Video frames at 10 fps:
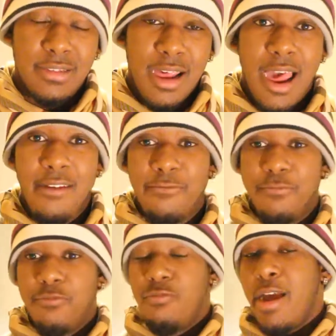I
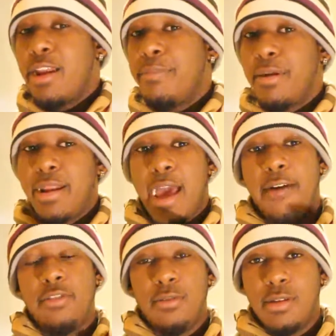read up on it
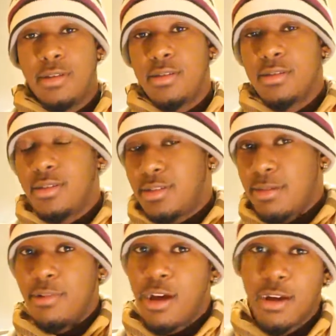afterwards because
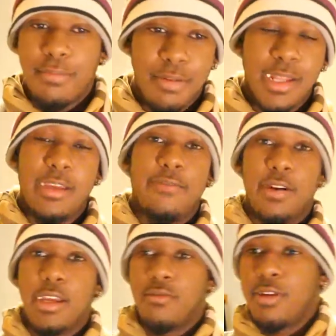I'm not a complete
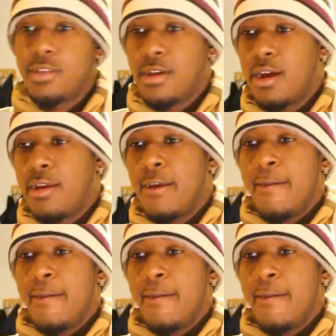fucking retard.